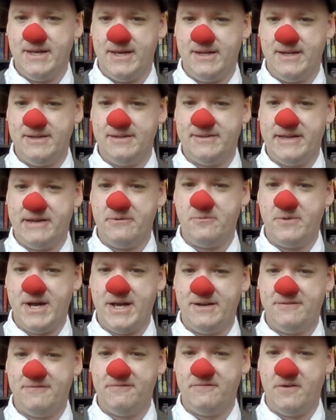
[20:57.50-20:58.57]
It is a
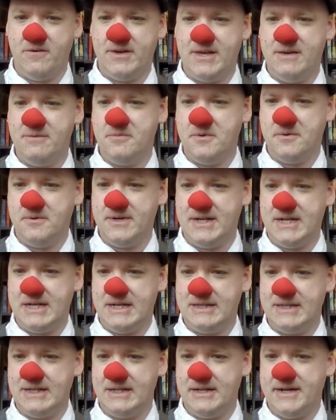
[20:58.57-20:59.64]
wet, foggy morning
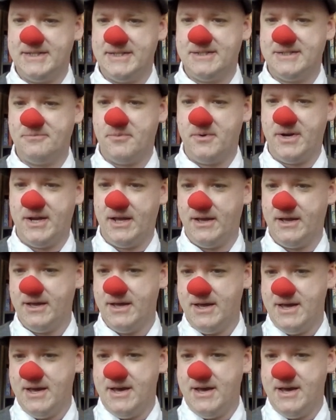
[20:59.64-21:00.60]
in the late spring.